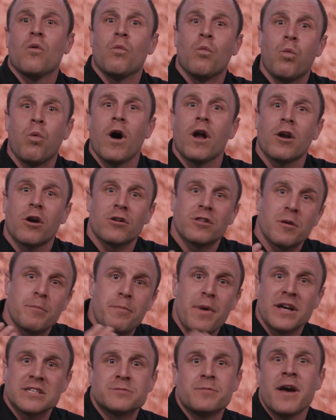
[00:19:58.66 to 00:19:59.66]
What are the
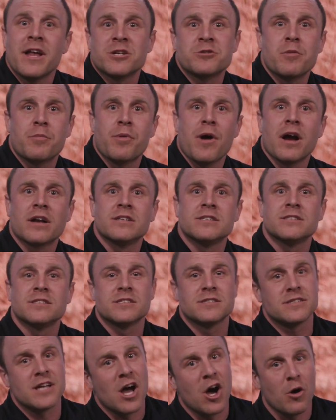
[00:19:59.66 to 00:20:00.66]
best management
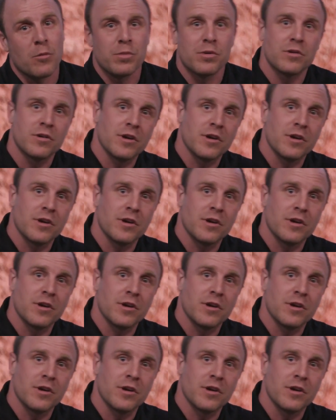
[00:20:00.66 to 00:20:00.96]
practices to help